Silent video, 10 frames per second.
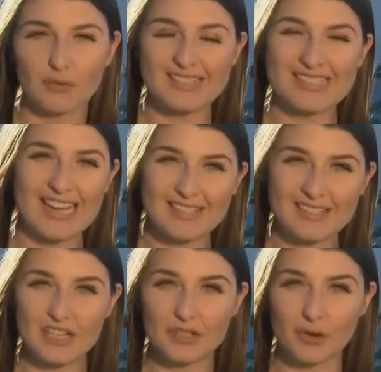office
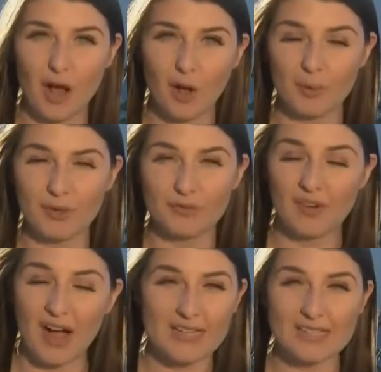does need your help in
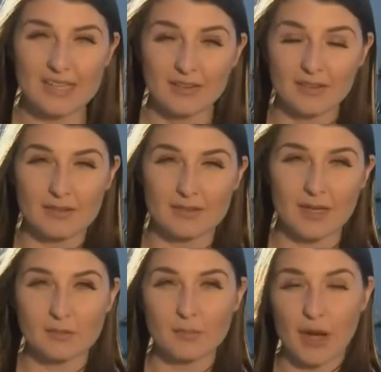finding the
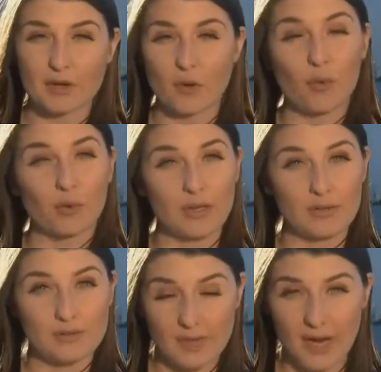suspect or
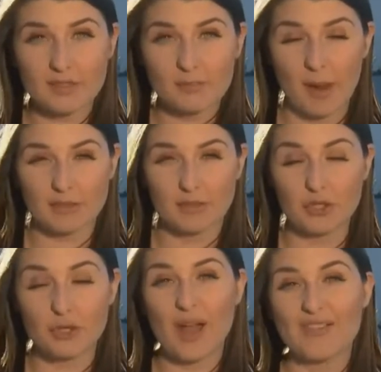the suspects. If
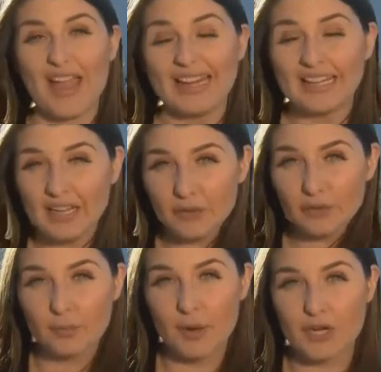you do have any
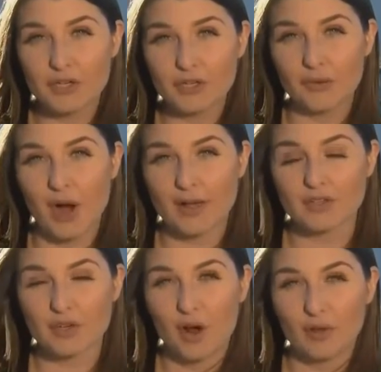information, you're
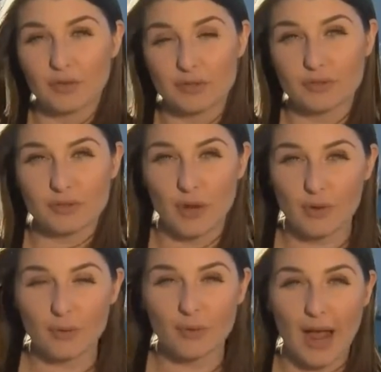asked to call the
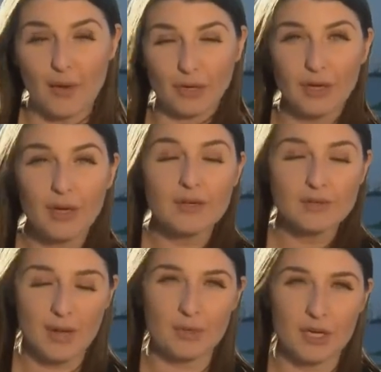DeSoto County
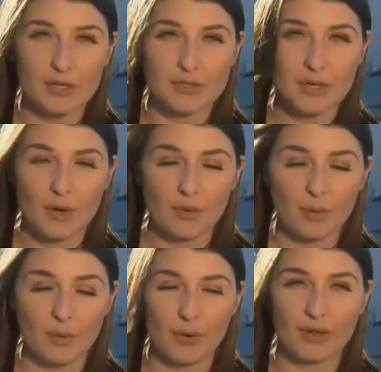deputies.
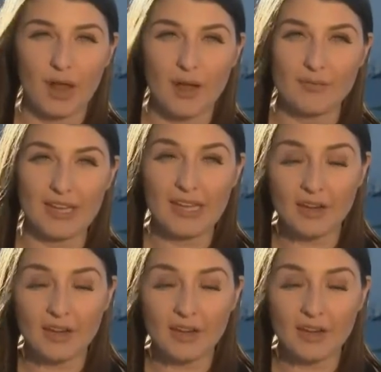Reporting live